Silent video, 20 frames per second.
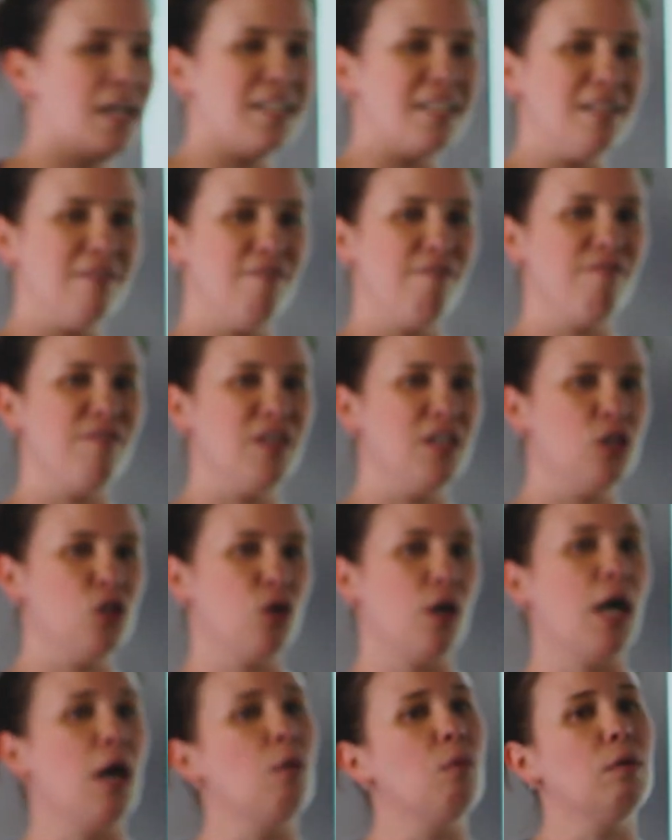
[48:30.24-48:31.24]
I need to
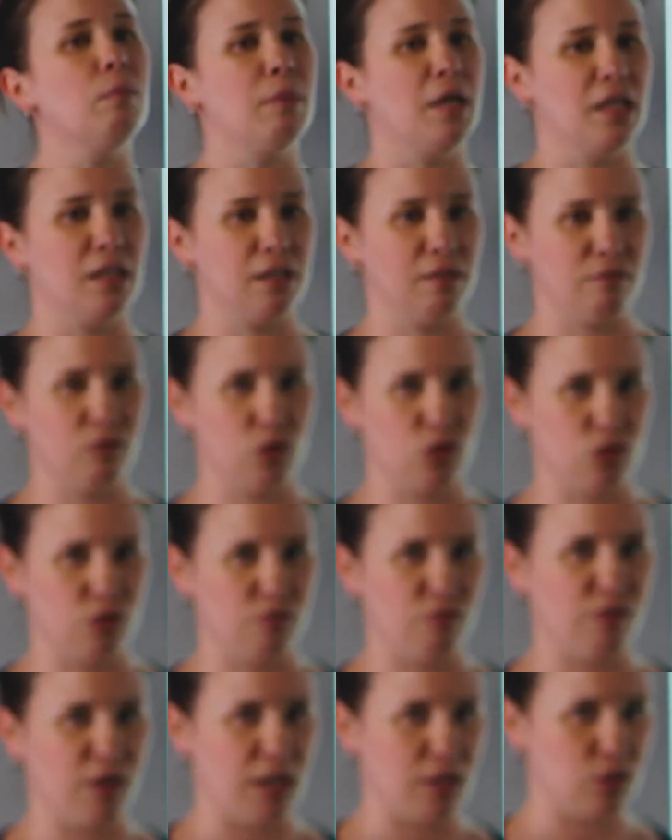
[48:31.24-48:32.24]
figure out what my
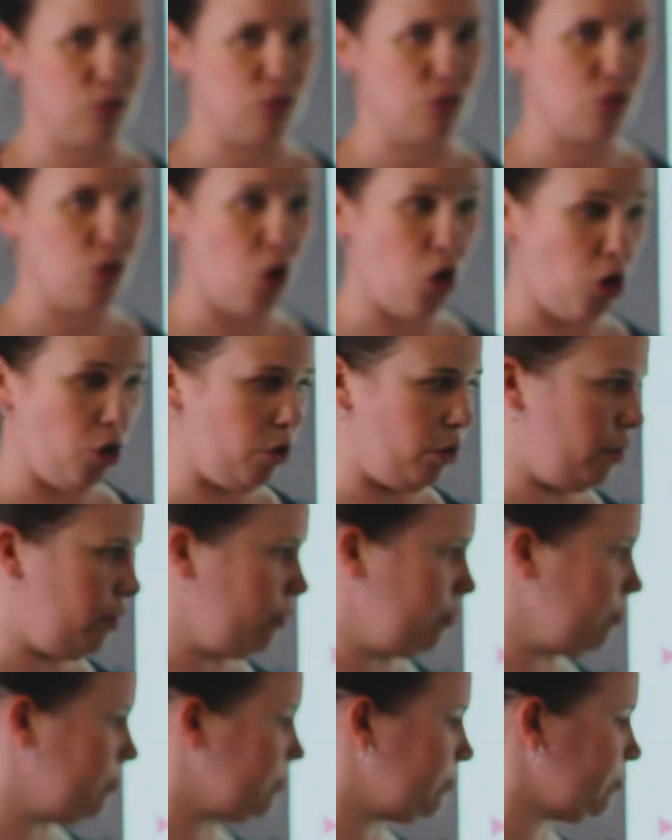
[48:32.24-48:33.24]
conversion factors
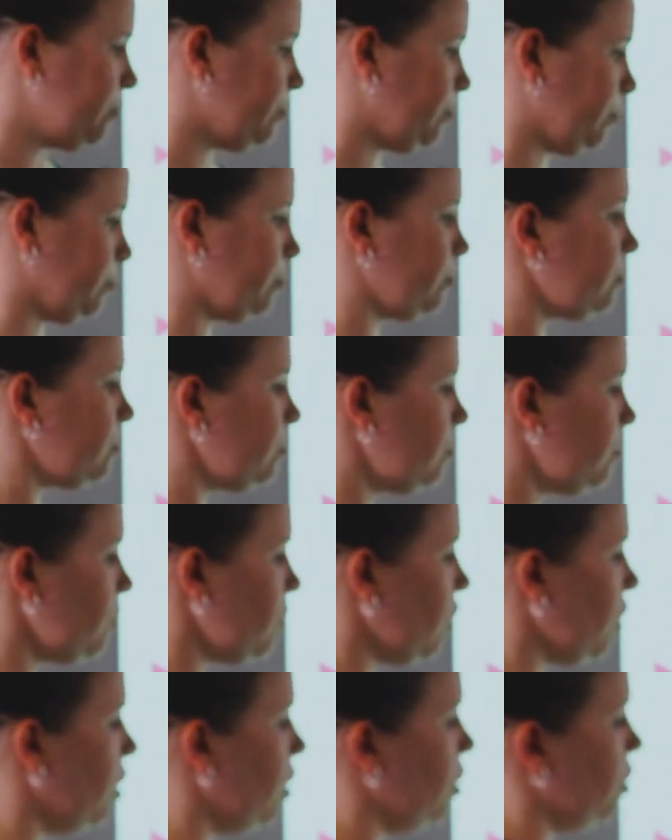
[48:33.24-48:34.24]
are.
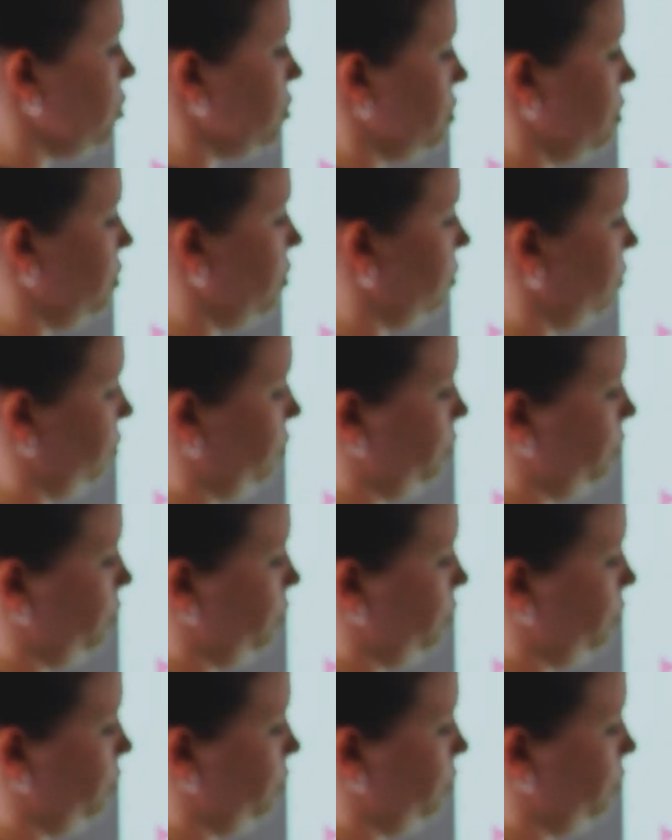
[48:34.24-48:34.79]
So